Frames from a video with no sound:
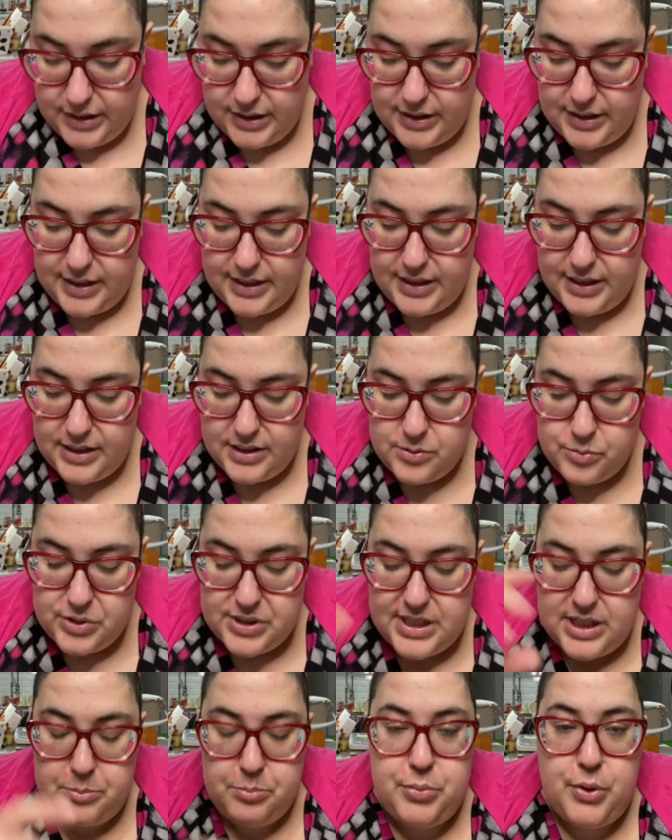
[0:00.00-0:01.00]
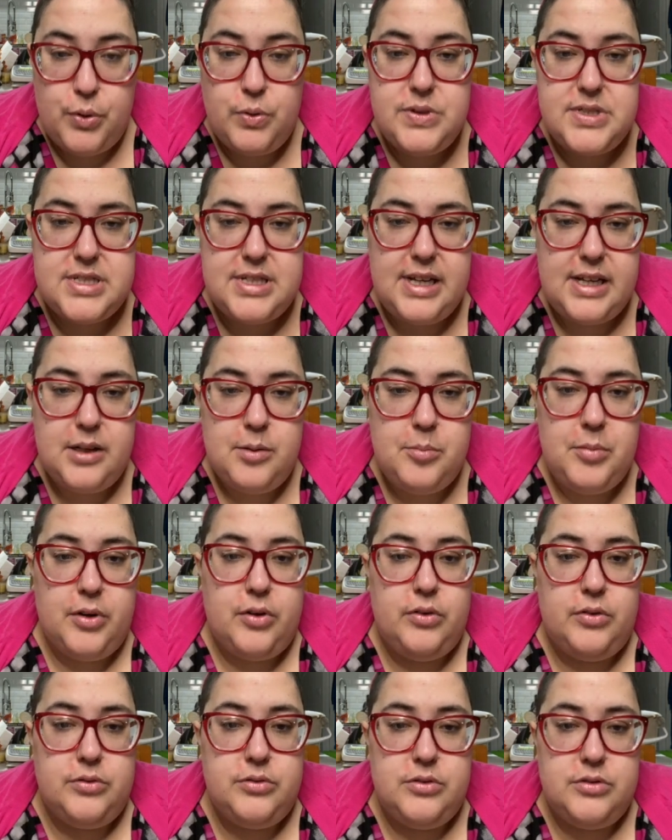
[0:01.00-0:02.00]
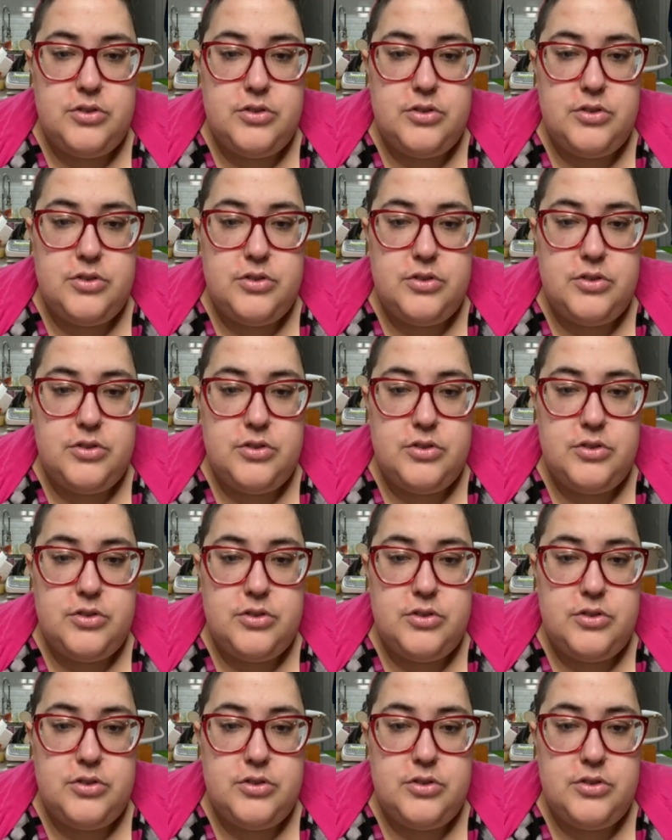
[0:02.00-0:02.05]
And we can post them on